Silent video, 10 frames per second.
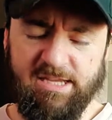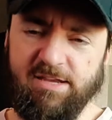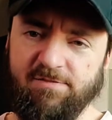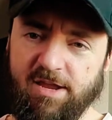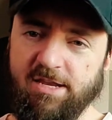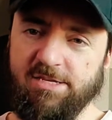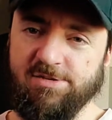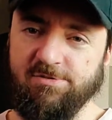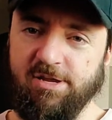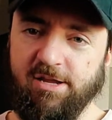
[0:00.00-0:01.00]
If any
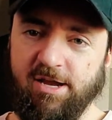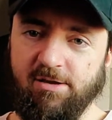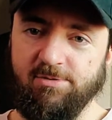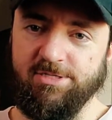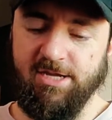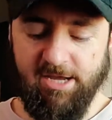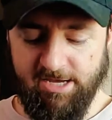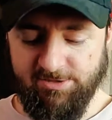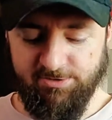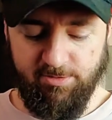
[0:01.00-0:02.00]
string, I would say,
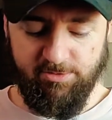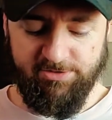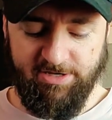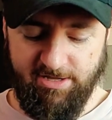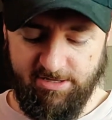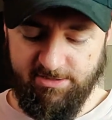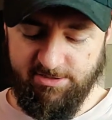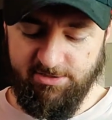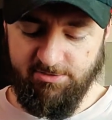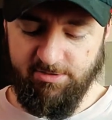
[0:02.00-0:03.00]
has trouble staying in
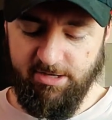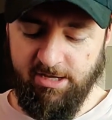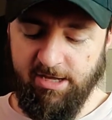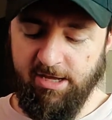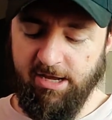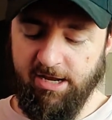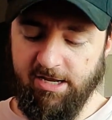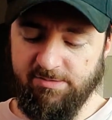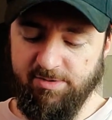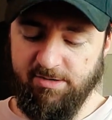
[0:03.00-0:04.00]
tune, it
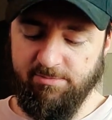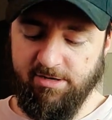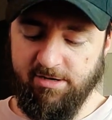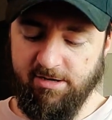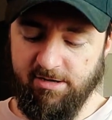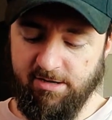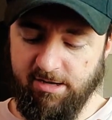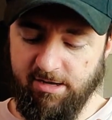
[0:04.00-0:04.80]
has been my